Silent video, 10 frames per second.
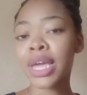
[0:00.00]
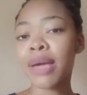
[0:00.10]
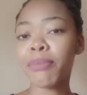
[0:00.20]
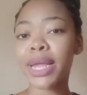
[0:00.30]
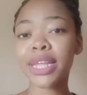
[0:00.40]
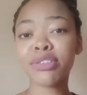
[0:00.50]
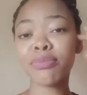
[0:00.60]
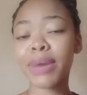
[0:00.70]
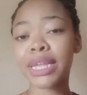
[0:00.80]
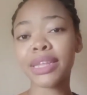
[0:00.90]
In my
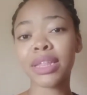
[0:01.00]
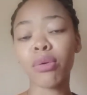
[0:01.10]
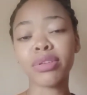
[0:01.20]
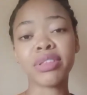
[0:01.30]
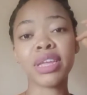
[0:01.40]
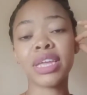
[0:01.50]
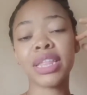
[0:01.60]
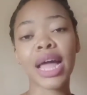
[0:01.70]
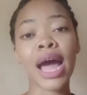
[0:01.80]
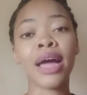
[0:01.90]
little mind then, I was
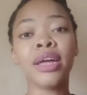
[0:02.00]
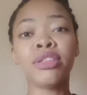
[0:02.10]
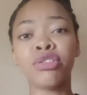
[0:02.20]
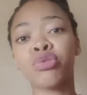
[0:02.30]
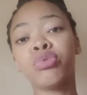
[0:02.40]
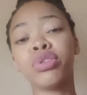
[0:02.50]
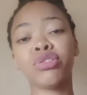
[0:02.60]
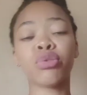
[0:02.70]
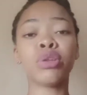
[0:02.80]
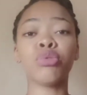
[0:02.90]
thinking, the school
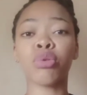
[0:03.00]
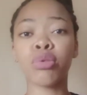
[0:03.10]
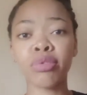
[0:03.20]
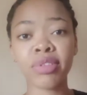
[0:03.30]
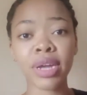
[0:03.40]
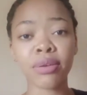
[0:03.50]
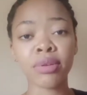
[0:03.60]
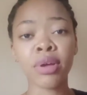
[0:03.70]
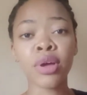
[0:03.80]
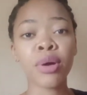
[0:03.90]
is going to close down.
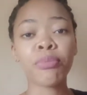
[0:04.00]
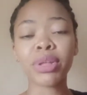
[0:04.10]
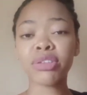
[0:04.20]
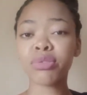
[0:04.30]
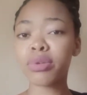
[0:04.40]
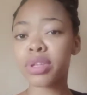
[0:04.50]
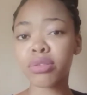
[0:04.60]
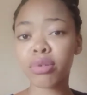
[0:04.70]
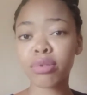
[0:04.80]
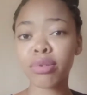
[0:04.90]
But the school
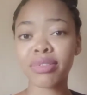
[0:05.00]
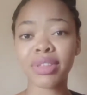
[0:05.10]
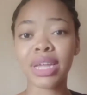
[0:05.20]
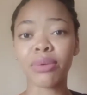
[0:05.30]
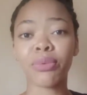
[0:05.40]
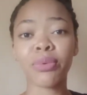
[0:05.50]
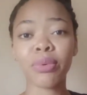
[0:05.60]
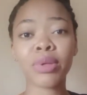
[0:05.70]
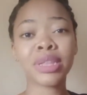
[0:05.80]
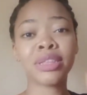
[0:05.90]
did not close down.
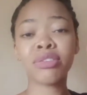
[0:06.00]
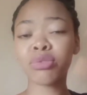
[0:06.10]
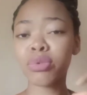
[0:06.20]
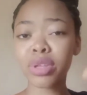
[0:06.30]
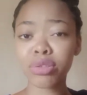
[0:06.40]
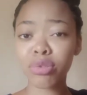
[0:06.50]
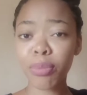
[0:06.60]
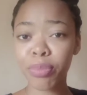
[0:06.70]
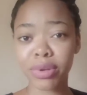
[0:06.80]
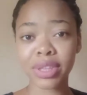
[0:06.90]
The school did
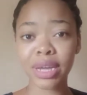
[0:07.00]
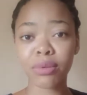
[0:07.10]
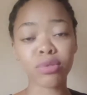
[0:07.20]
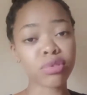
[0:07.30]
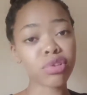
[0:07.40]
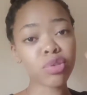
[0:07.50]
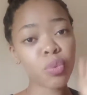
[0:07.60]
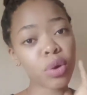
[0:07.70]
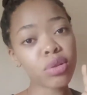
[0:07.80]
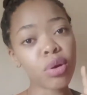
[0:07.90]
not burn down. It was just
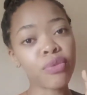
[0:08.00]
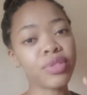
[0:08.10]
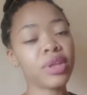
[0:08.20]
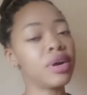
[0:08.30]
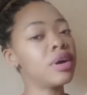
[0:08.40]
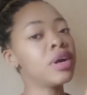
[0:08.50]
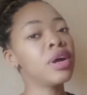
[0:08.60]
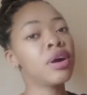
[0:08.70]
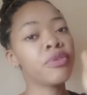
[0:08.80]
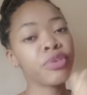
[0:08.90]
one of the
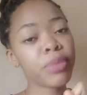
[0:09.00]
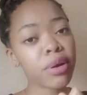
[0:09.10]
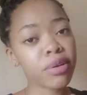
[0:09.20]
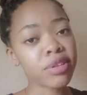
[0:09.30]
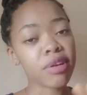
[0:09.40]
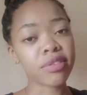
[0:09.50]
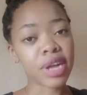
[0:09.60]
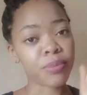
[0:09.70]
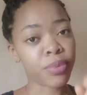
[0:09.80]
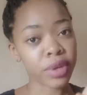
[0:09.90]
female hostels
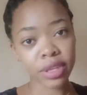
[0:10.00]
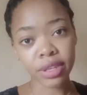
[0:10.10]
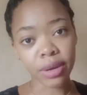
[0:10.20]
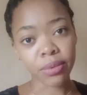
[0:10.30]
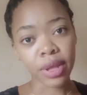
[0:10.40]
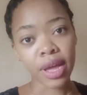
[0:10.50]
that burned down.